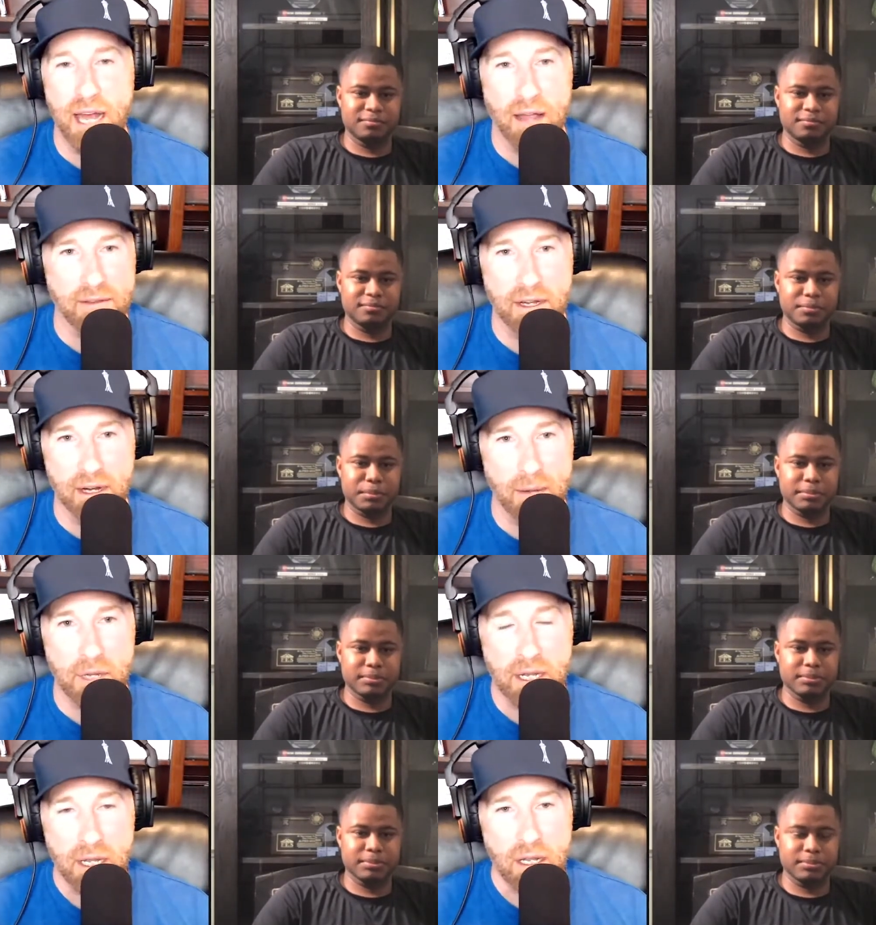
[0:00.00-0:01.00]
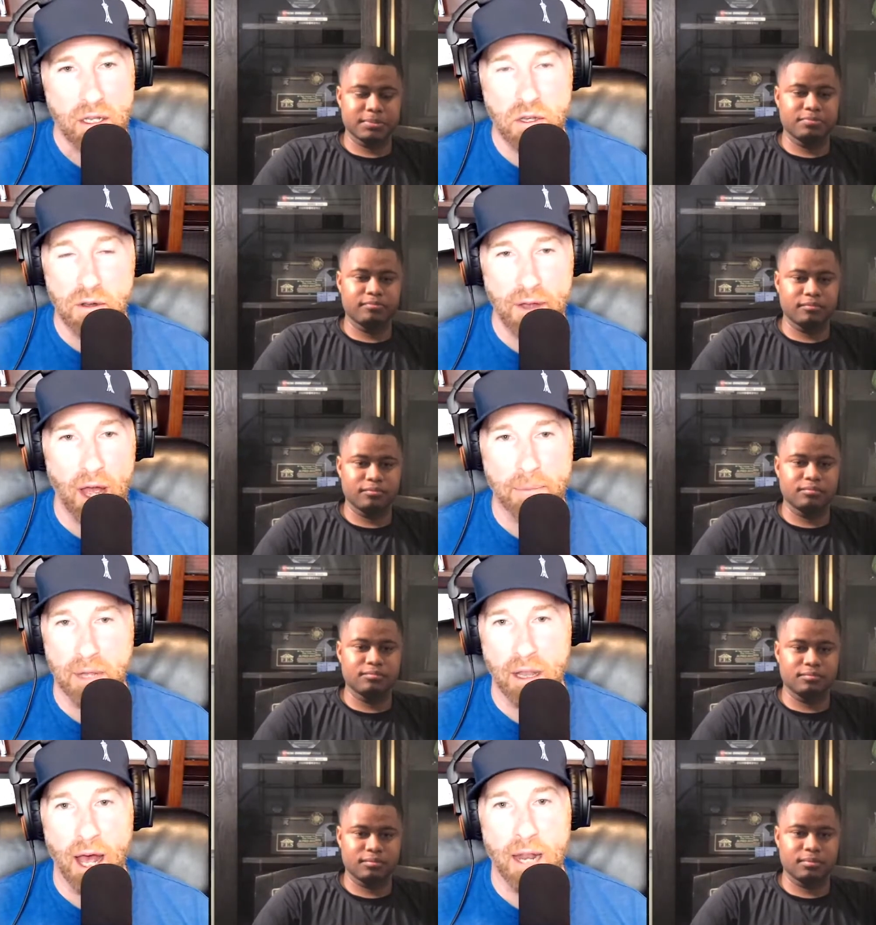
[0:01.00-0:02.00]
Speaker 1: out there? I mean, you've
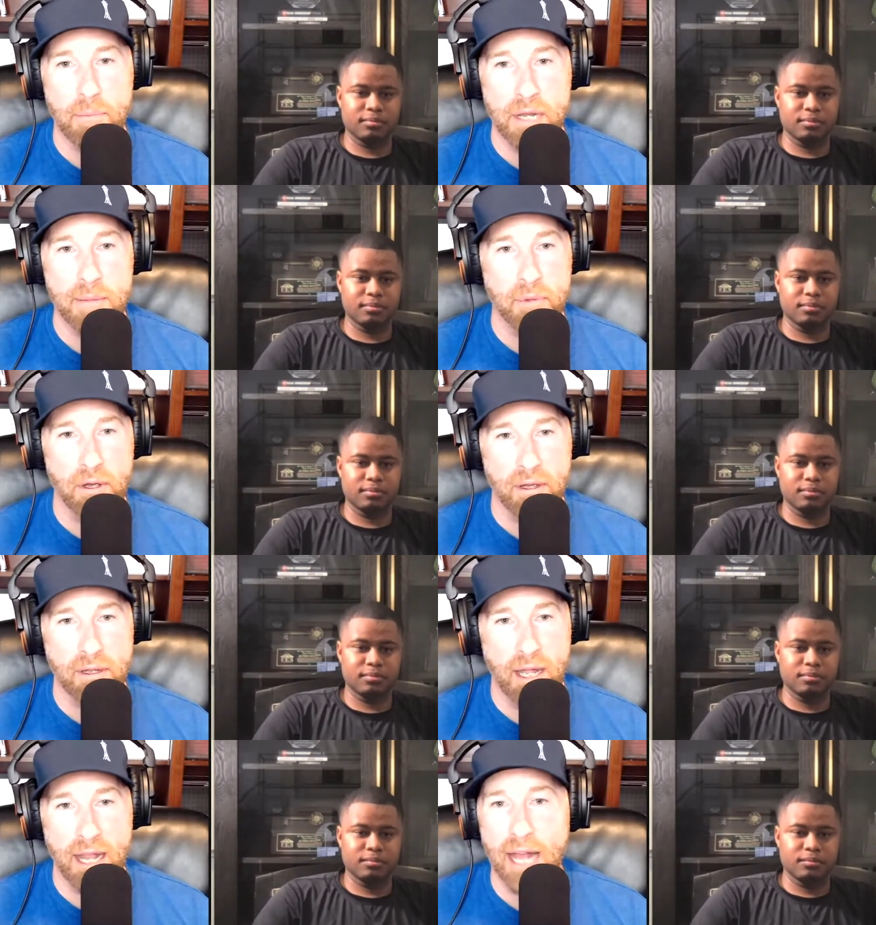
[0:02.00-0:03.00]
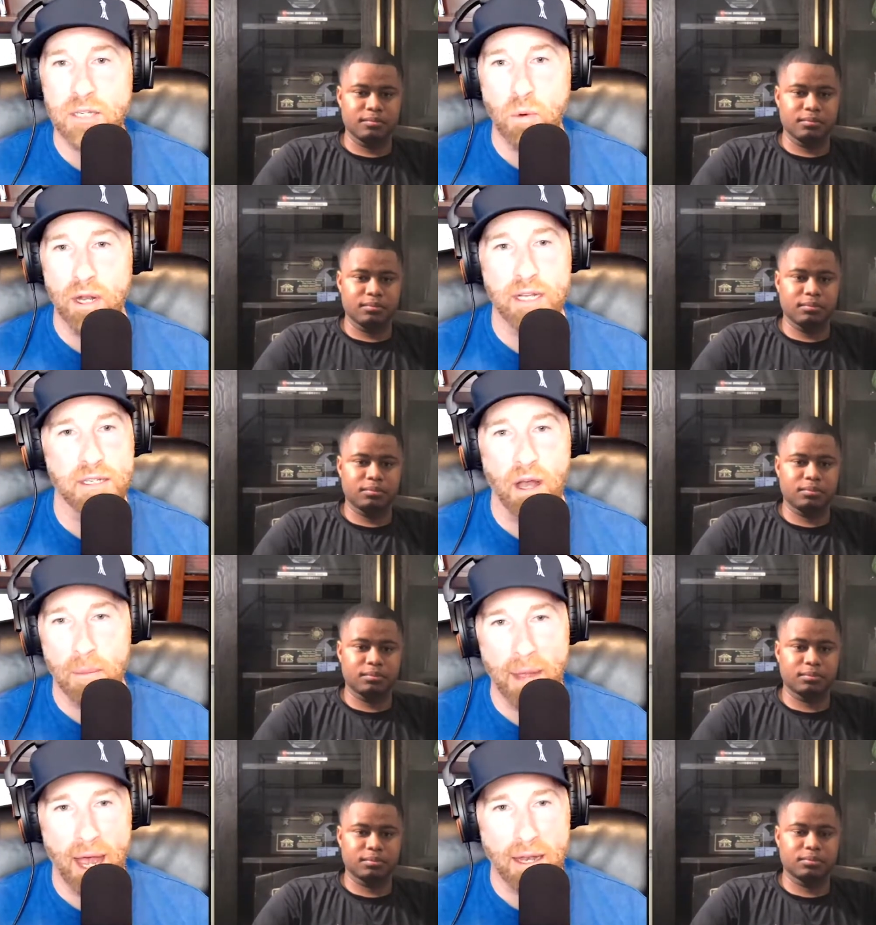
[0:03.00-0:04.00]
helped a lot of people, and that's what it's
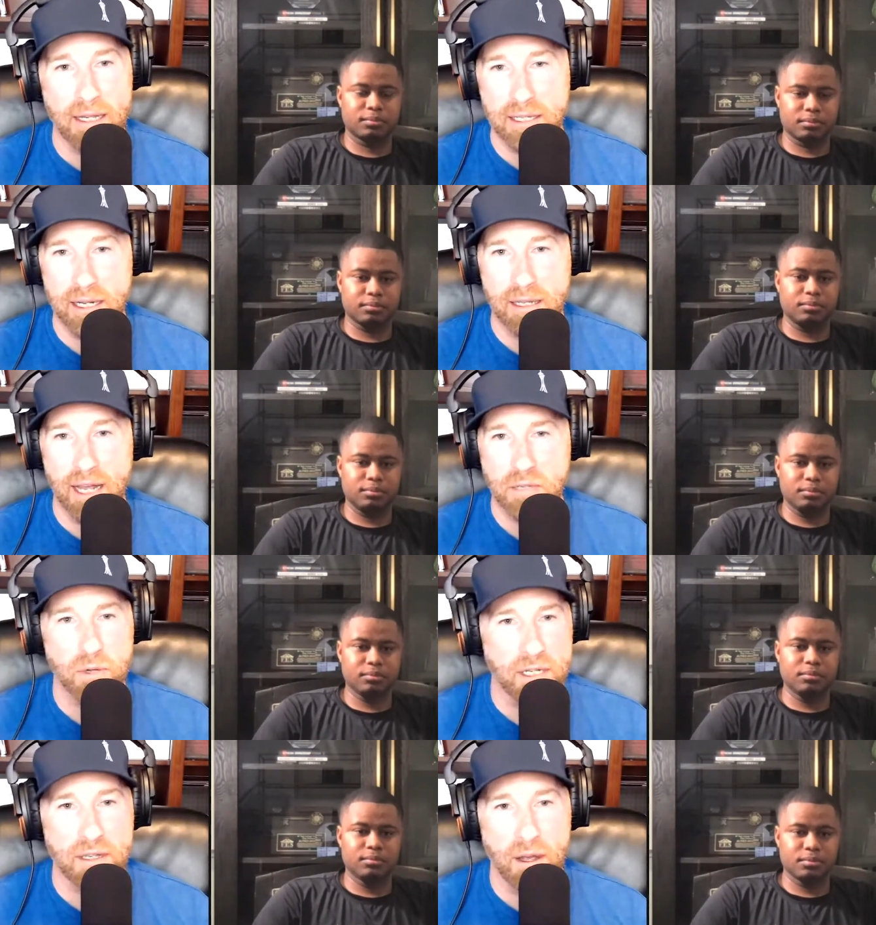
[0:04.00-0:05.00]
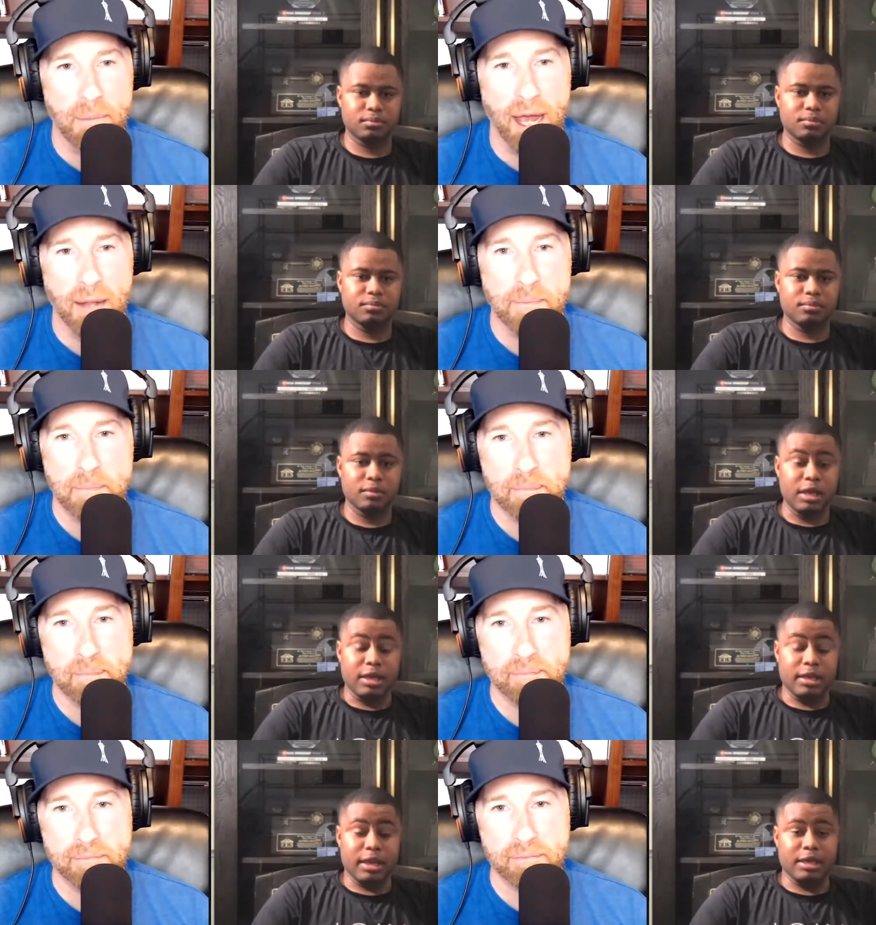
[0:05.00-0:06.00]
all about, isn't it? That's what it's all about
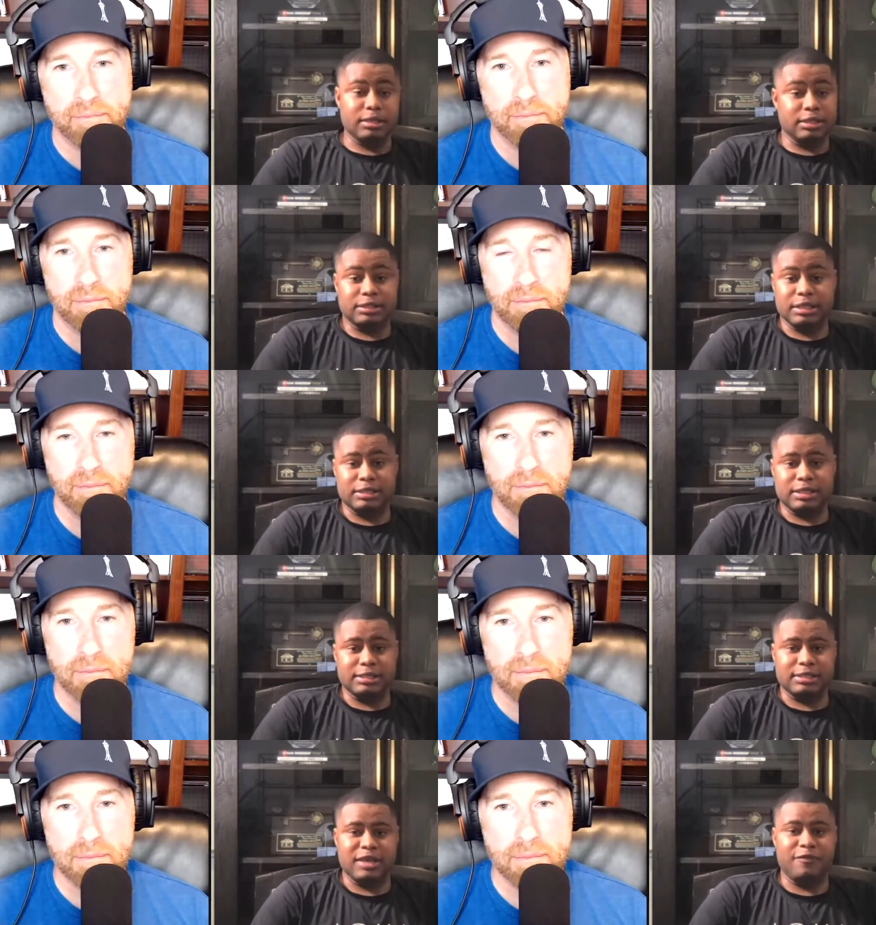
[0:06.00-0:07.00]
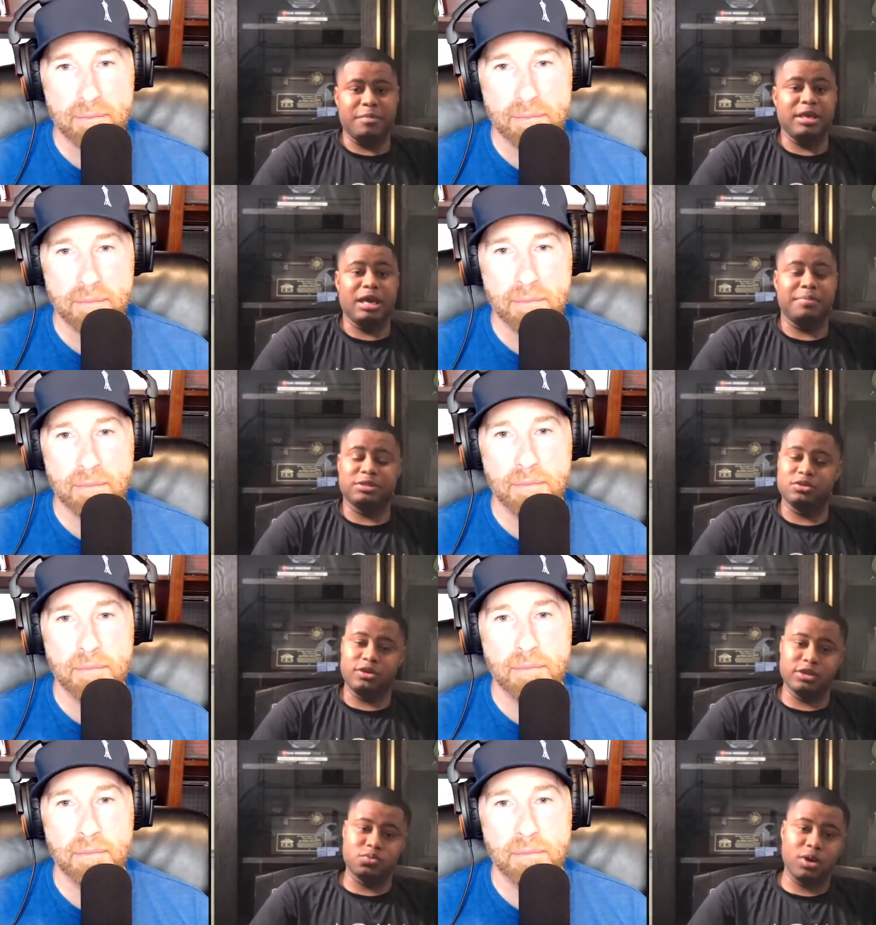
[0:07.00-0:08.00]
Speaker 2: yeah, it's, it's, it's giving me an
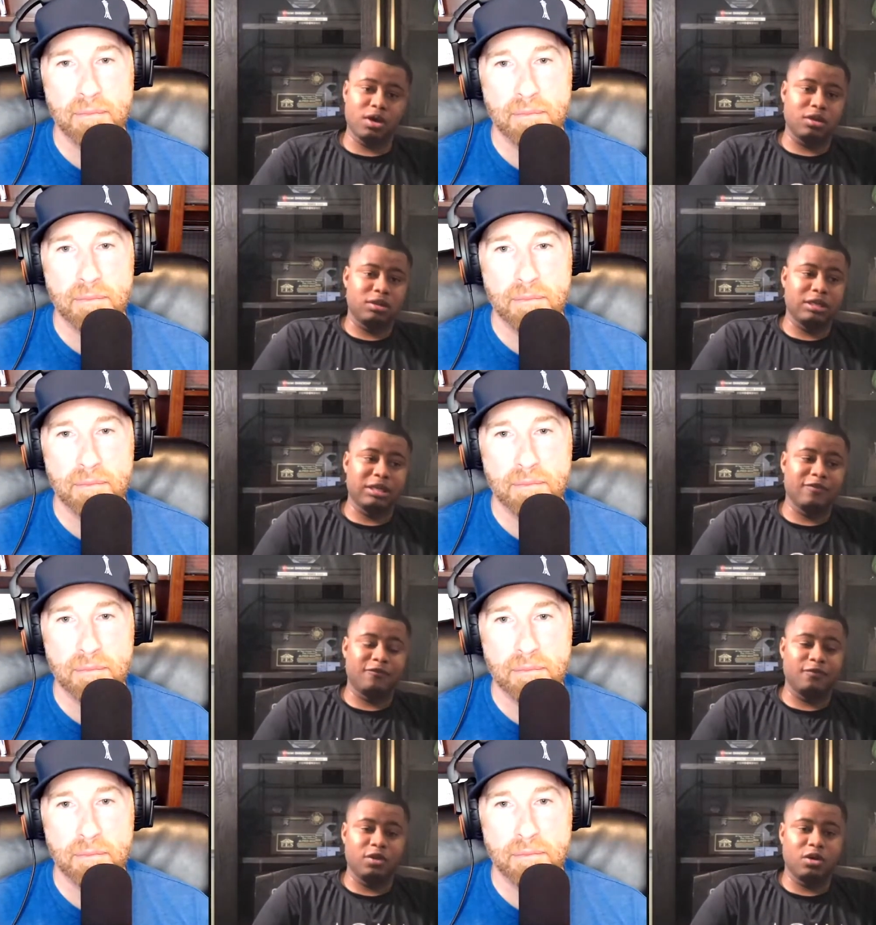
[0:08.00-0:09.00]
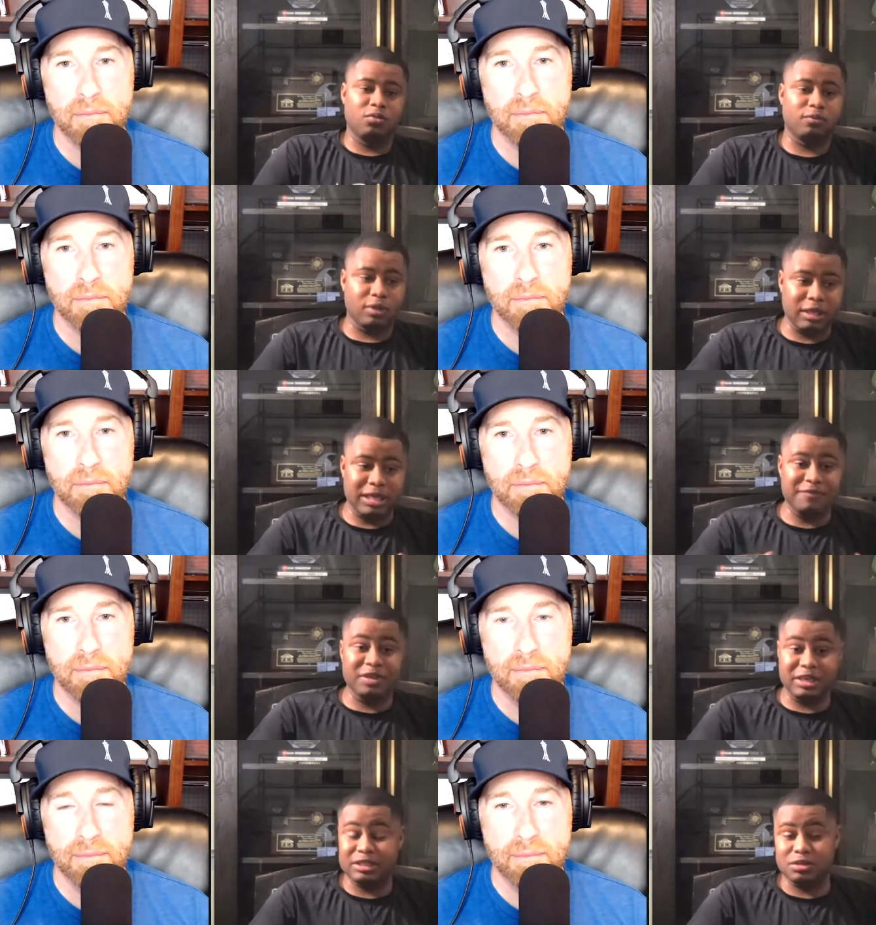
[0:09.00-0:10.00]
opportunity as well to, to give, you know,
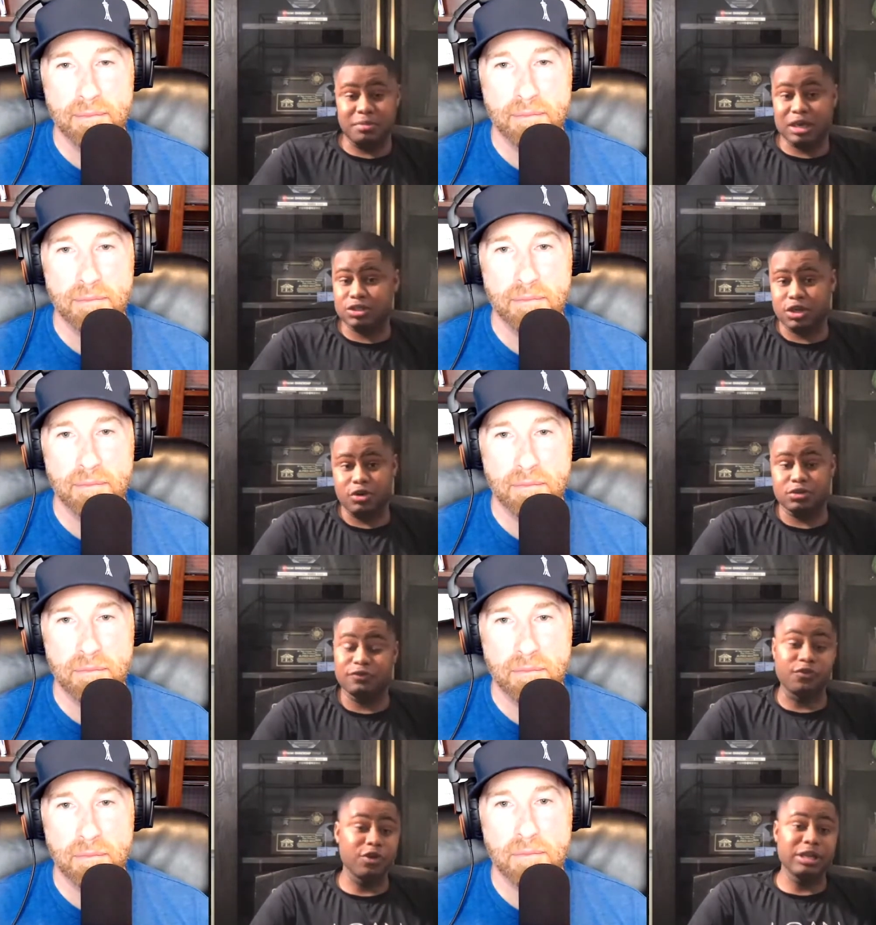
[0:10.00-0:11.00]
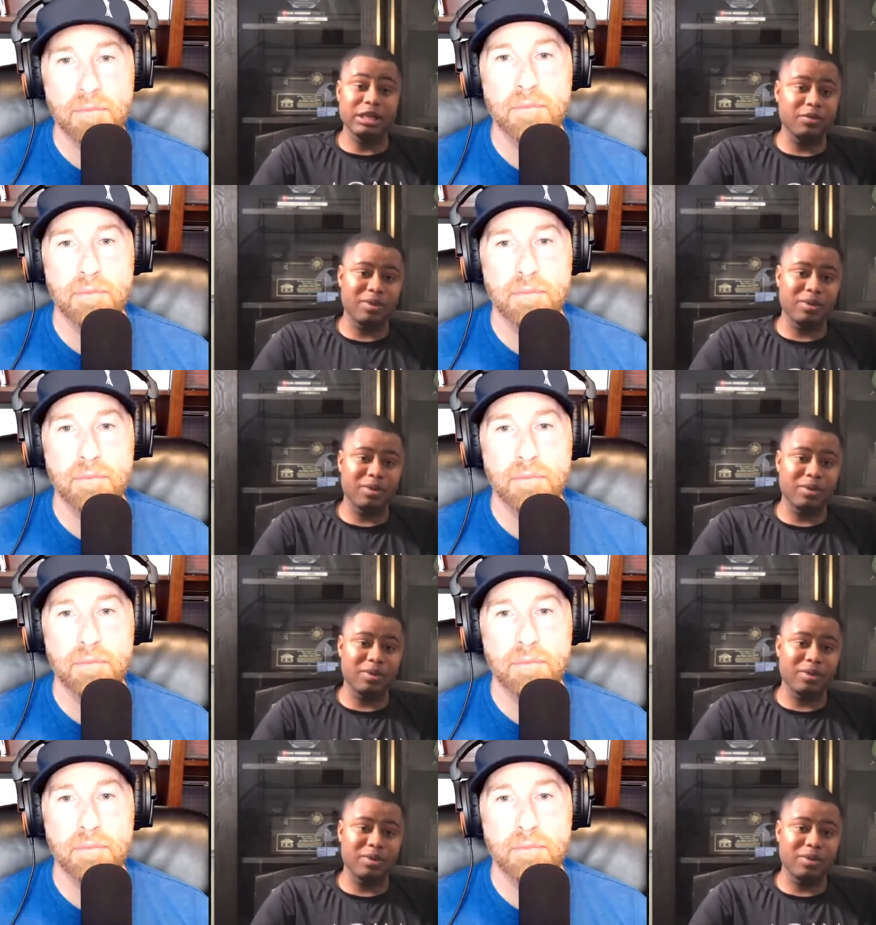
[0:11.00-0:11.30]
givingly to my church freely